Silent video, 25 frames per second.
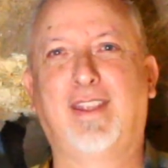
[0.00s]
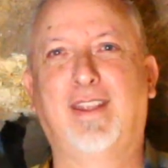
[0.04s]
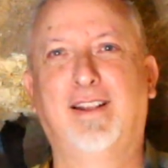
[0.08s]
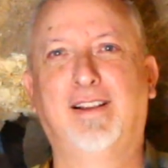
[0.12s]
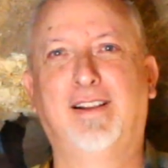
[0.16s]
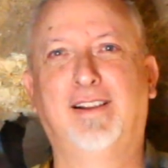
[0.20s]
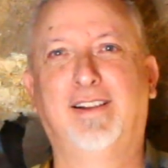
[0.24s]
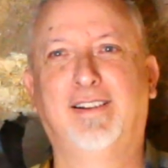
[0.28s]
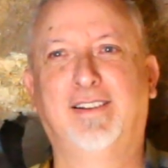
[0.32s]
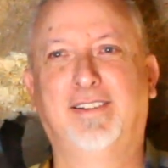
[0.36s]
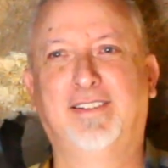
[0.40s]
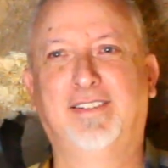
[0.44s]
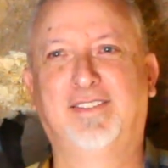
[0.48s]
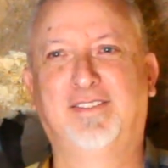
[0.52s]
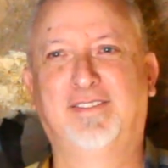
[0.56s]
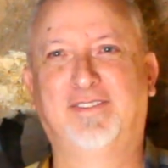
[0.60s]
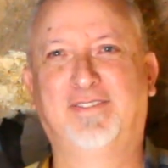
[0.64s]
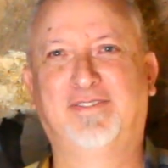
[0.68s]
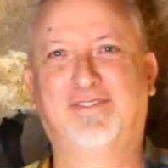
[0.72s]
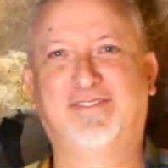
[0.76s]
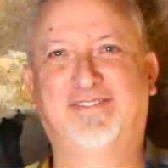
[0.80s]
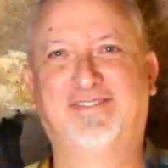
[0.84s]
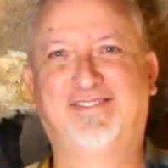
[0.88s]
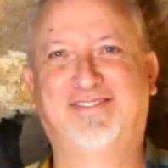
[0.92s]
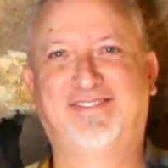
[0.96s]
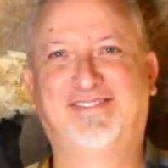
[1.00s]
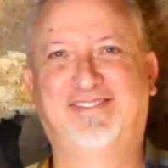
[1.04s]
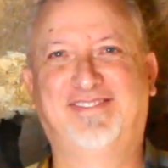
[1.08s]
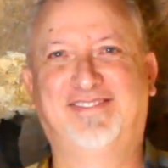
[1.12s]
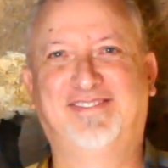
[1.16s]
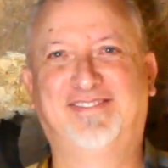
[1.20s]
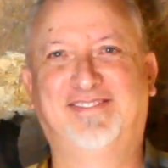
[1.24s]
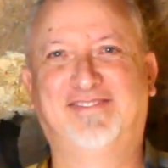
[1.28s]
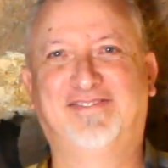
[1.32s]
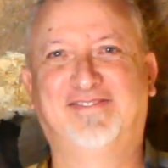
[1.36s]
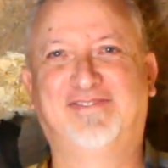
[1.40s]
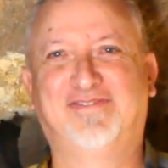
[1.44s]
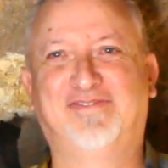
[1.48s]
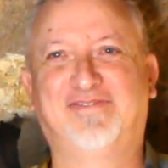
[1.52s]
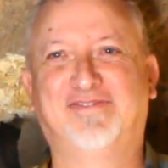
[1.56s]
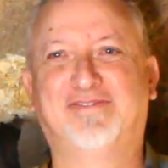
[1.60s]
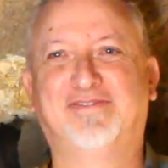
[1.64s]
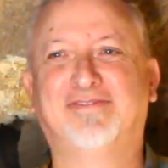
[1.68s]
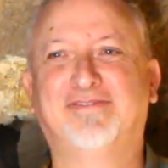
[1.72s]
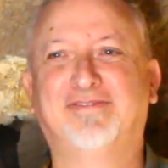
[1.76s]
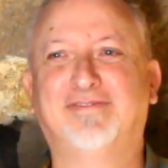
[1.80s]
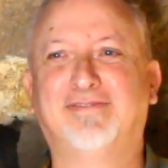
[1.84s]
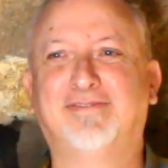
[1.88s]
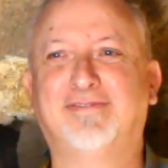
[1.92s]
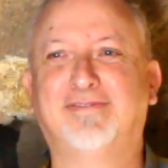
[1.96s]

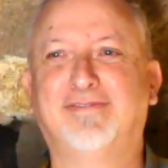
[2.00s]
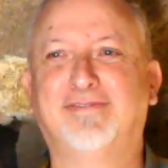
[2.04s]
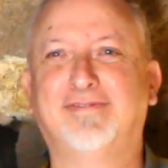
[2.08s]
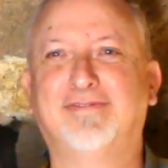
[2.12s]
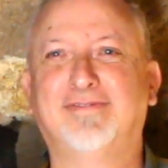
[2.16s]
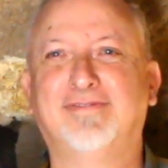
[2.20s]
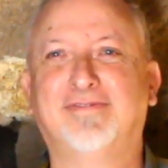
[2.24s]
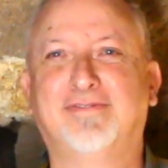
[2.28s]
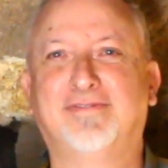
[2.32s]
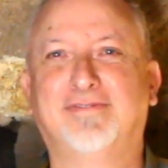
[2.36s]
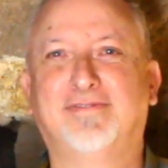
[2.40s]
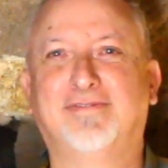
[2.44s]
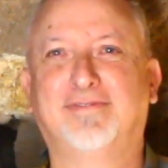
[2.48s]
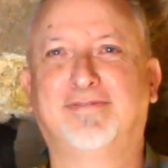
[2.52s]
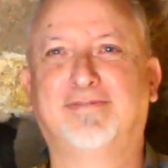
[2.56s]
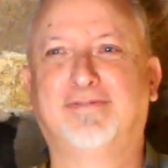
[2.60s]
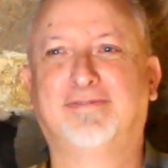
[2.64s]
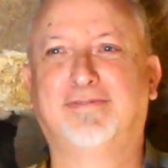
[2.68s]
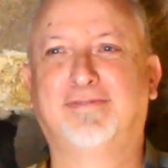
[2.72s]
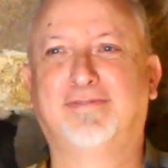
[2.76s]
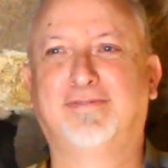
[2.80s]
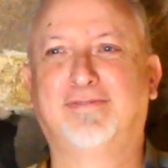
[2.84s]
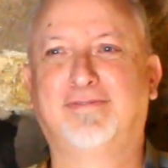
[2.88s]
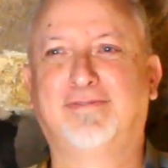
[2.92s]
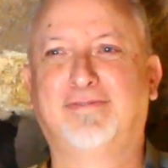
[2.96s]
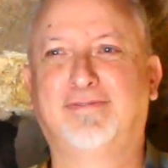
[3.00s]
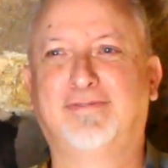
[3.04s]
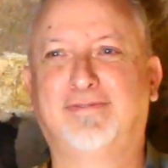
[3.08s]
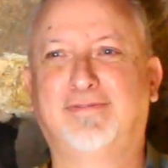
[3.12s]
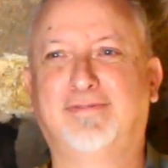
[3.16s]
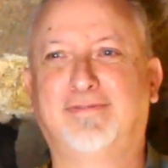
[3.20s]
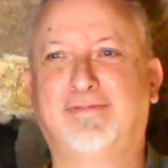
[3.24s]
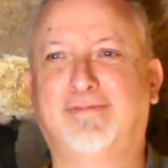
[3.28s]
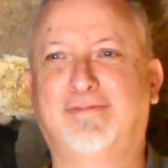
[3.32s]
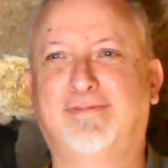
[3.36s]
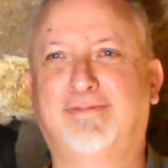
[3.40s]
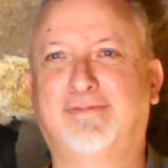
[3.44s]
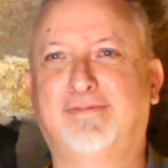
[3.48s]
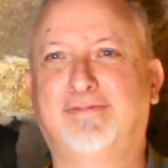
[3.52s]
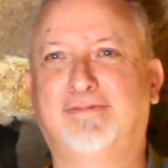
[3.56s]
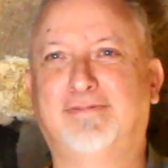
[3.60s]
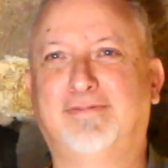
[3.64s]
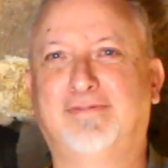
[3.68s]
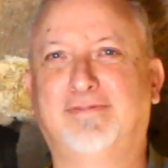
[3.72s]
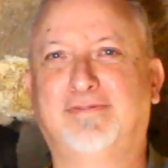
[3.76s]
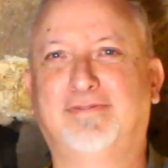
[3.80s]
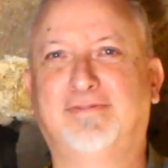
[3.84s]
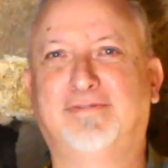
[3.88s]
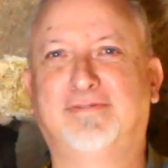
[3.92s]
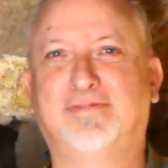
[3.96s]

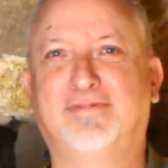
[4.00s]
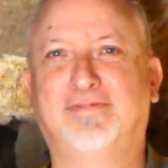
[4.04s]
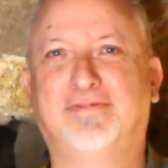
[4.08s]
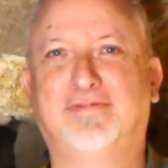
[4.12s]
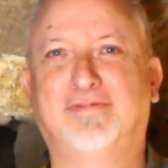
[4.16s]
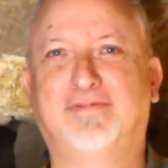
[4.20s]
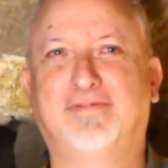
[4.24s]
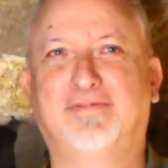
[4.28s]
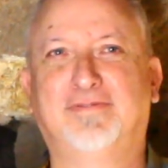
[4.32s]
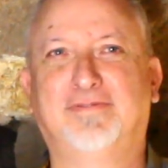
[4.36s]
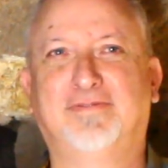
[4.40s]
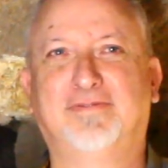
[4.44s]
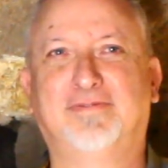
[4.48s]
(silent)